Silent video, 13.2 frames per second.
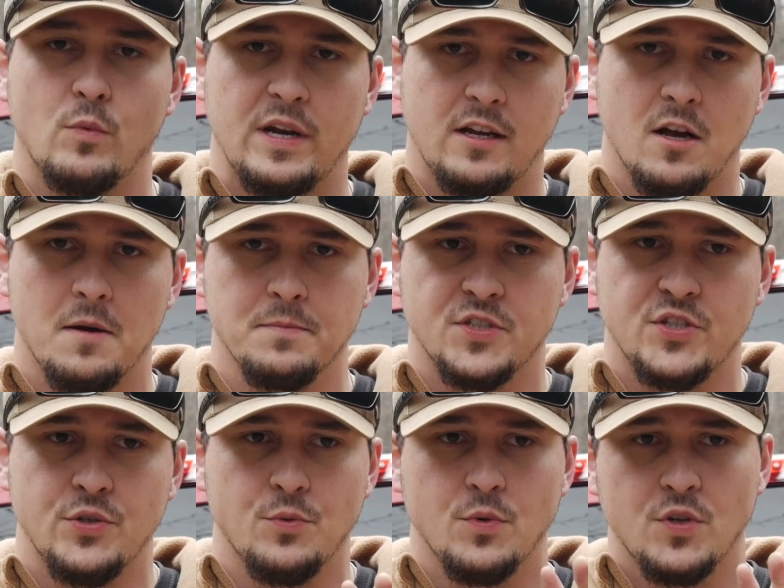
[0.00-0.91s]
when it comes
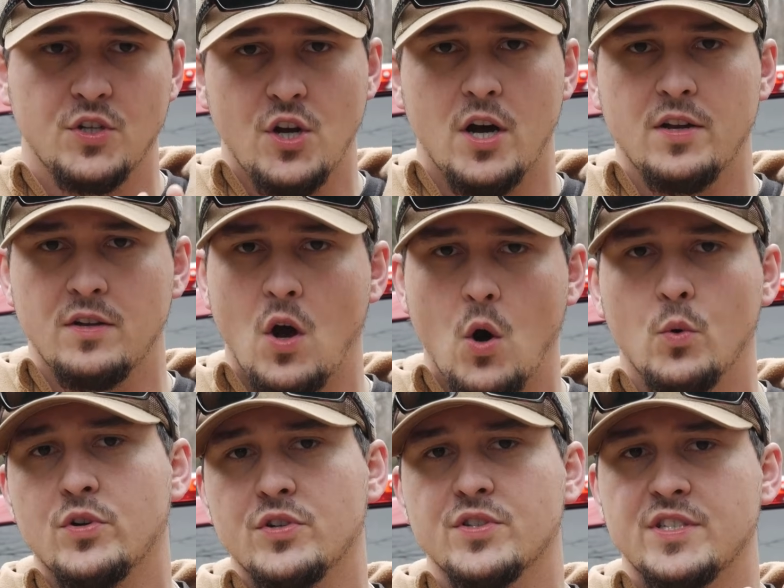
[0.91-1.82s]
to gun
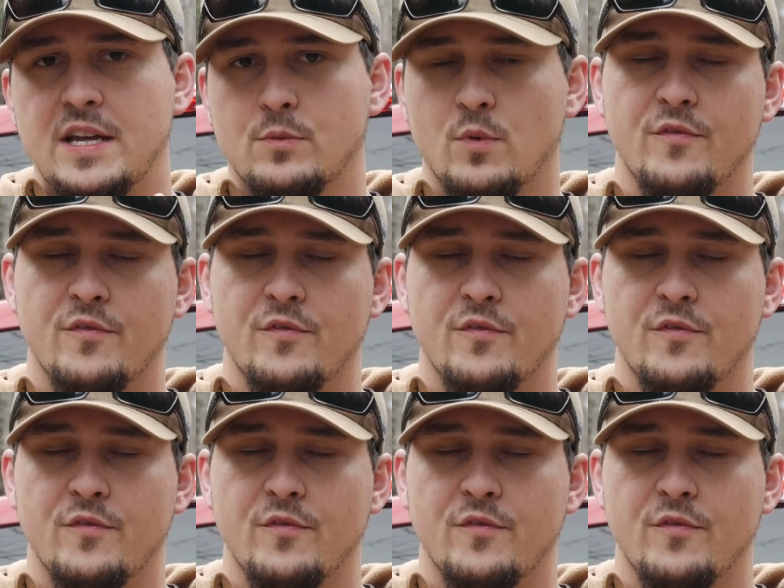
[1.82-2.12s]
owners and